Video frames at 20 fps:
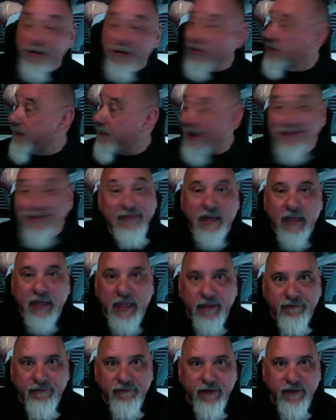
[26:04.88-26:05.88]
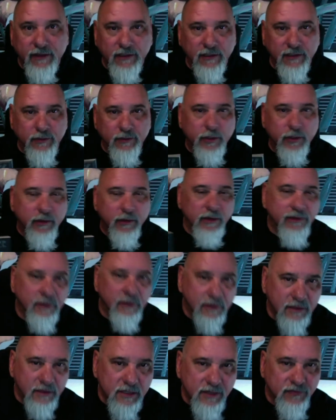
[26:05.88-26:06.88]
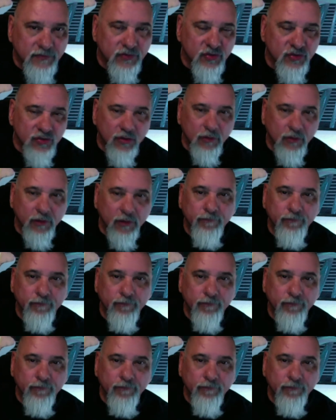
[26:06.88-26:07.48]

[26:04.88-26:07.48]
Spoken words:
Bed that I can't find anywhere. I think the devil stole it.